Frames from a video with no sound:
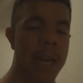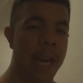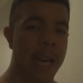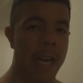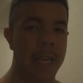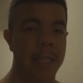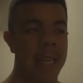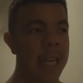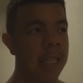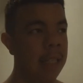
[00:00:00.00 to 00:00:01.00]
Okay, guys,
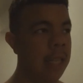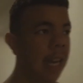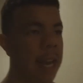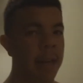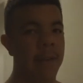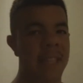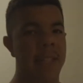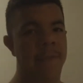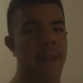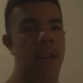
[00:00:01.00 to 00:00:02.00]
that is the end of
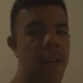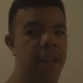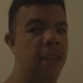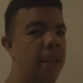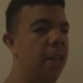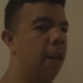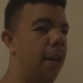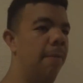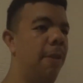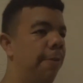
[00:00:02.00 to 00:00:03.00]
this vlog.
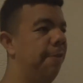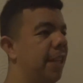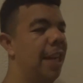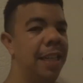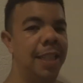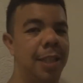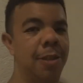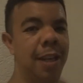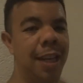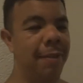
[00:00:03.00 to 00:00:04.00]
Hopefully you guys
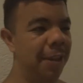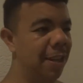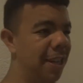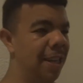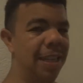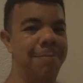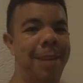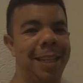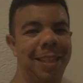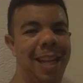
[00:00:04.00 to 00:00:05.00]
enjoyed it. If you did,
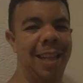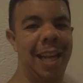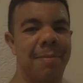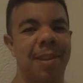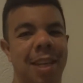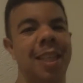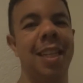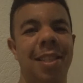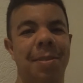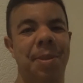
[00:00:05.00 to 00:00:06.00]
smash that like button
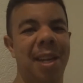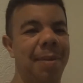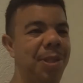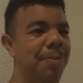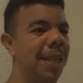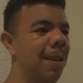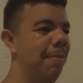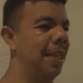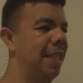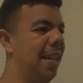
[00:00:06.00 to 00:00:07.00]
and subscribe to become
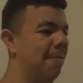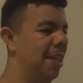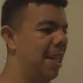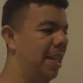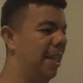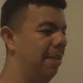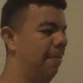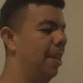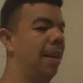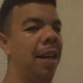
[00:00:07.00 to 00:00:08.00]
a cybernetic
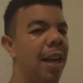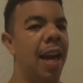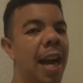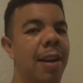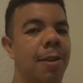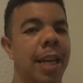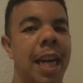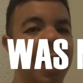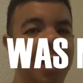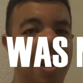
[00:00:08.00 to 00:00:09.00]
human. I know
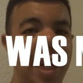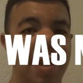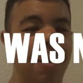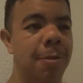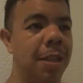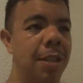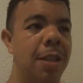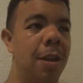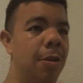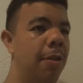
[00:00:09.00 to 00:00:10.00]
yesterday there was
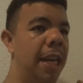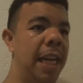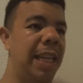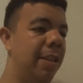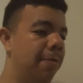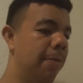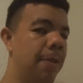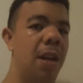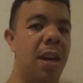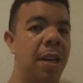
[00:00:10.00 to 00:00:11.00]
no ending of the
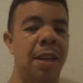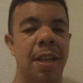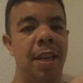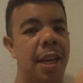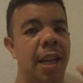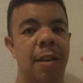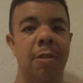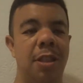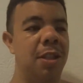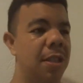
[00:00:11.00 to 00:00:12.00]
vlog. It
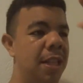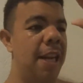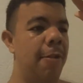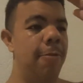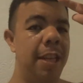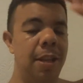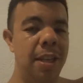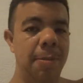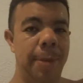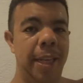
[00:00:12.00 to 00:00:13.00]
was just that we
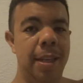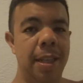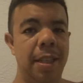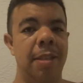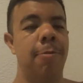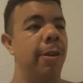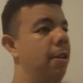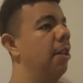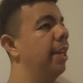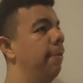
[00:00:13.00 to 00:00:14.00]
lost my cousin. We were
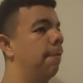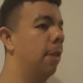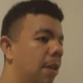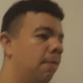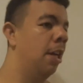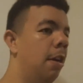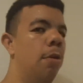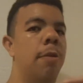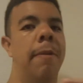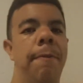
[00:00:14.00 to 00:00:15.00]
looking for him.
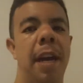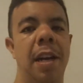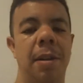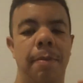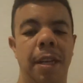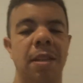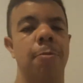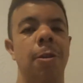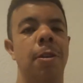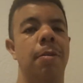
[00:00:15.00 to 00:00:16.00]
We found him in the
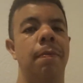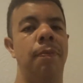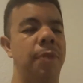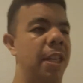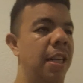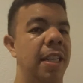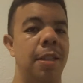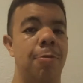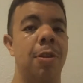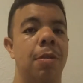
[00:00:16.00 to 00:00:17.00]
room, in
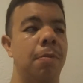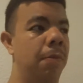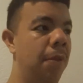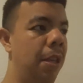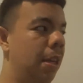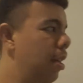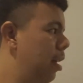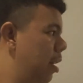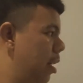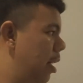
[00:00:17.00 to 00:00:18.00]
his room.
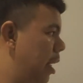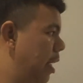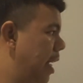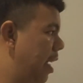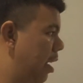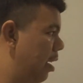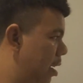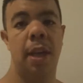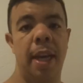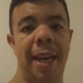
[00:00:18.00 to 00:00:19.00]

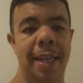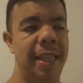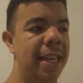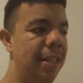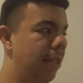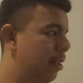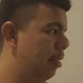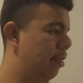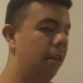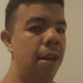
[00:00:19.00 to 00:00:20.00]
And
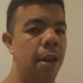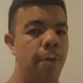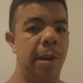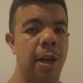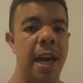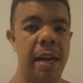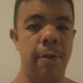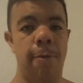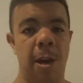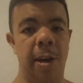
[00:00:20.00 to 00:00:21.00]
so we were kind
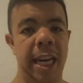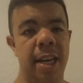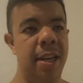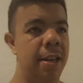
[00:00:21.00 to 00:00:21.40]
of worried.